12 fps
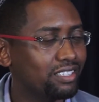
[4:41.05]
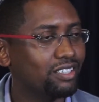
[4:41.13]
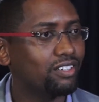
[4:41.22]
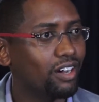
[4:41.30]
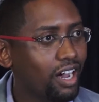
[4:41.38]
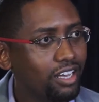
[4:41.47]

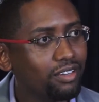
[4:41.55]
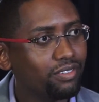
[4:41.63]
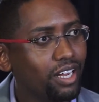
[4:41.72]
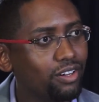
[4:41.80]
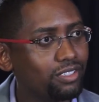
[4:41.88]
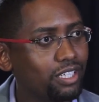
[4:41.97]

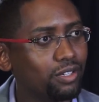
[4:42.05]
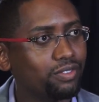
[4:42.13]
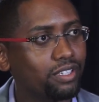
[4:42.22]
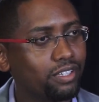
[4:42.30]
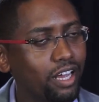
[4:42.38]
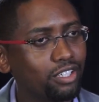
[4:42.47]
even outside of
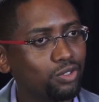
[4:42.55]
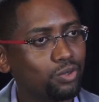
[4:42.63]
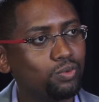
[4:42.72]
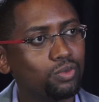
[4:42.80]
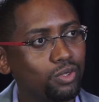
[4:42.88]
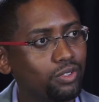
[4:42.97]
the
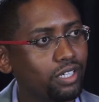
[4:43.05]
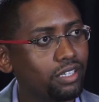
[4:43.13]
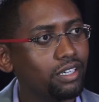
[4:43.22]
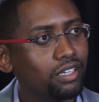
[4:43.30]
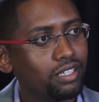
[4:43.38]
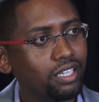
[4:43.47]
classroom, so that
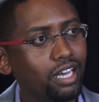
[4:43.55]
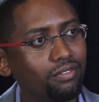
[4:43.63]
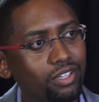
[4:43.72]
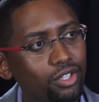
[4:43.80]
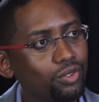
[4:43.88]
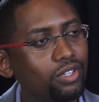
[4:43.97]
they
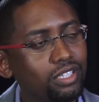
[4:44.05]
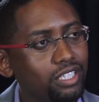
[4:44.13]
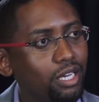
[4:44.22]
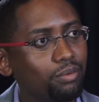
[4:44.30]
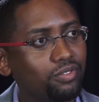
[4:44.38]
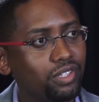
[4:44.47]
have a unique
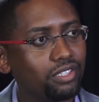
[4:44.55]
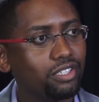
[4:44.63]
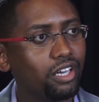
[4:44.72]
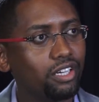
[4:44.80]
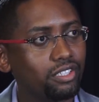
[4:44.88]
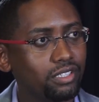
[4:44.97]
type of
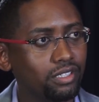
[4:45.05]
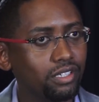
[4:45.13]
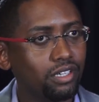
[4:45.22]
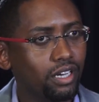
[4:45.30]
education?